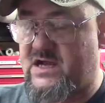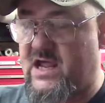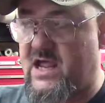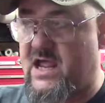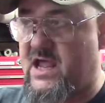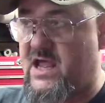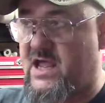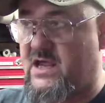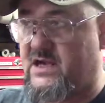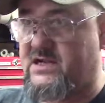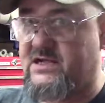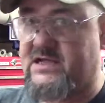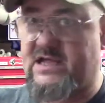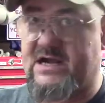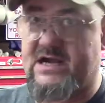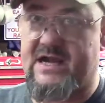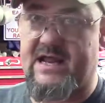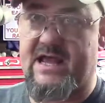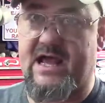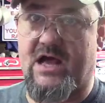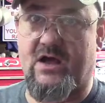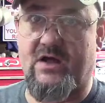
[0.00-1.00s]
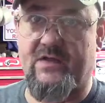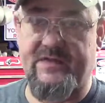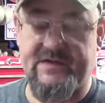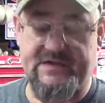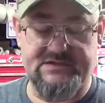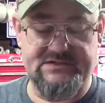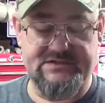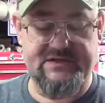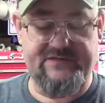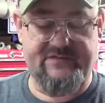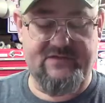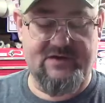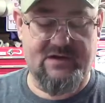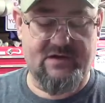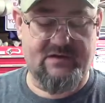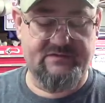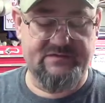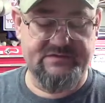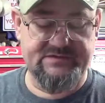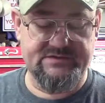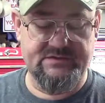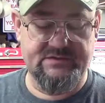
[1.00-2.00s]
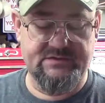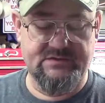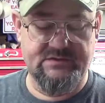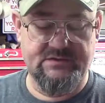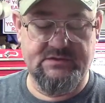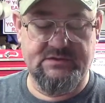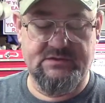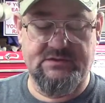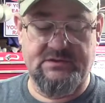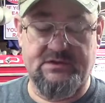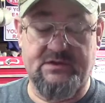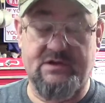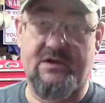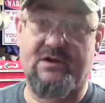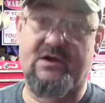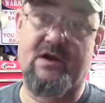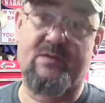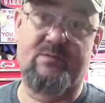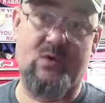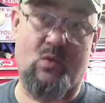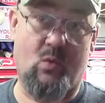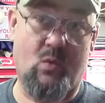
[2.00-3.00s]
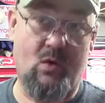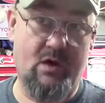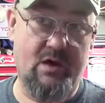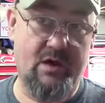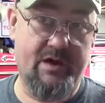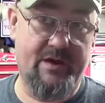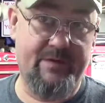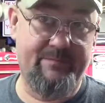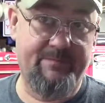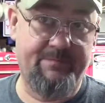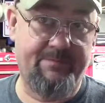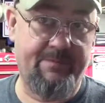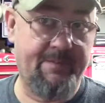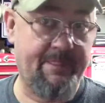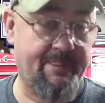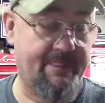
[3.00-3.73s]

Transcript: and get it out. This involves, number one,